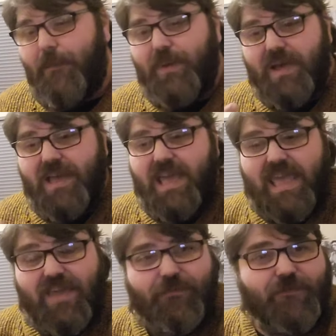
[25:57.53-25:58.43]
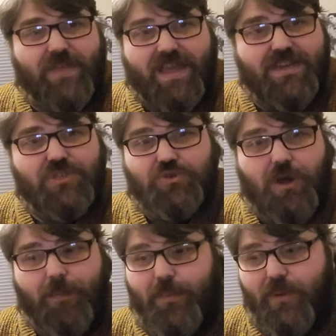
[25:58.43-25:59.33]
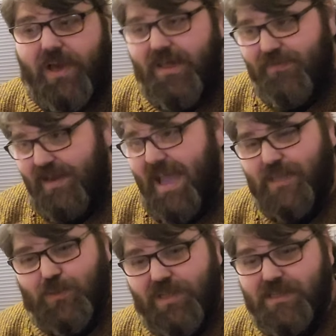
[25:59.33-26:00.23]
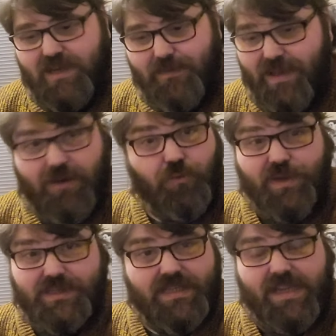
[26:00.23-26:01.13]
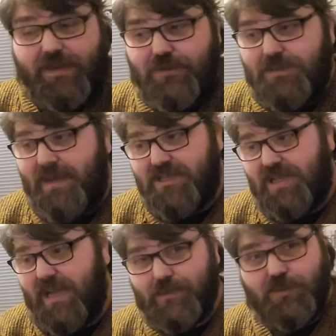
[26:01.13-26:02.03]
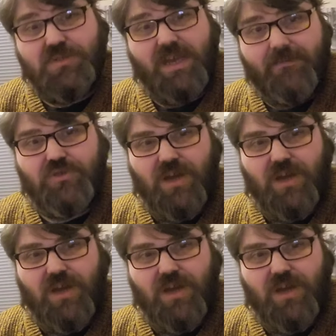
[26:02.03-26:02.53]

But if they're going to drop, the next one is going to be almost identical to Magic House or Time